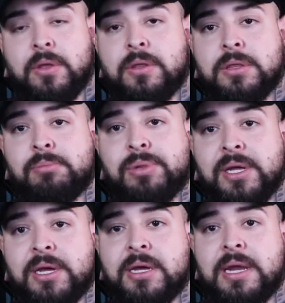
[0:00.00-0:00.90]

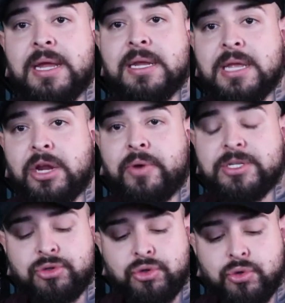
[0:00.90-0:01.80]
blood and ink
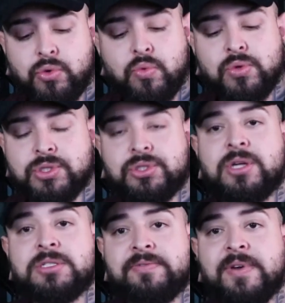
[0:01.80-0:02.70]
residue will
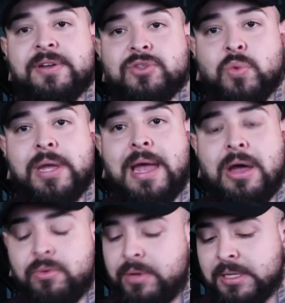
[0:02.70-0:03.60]
start to find its way
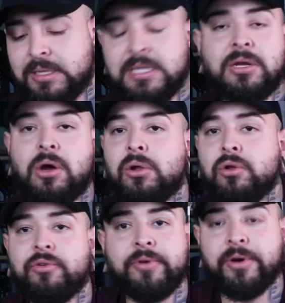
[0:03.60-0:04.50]
out and leak all
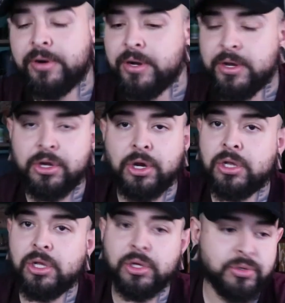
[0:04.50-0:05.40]
over your
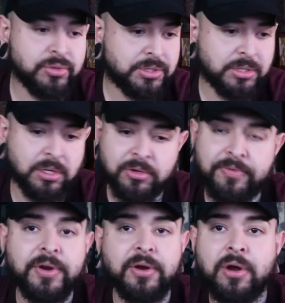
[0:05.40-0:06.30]
clothes, all over
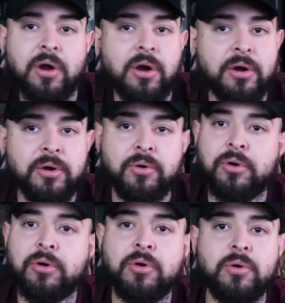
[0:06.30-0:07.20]
your car,
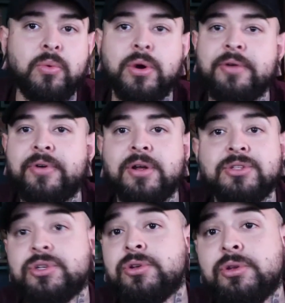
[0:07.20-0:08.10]
or wherever
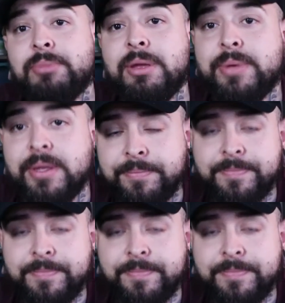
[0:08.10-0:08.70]
else you may be.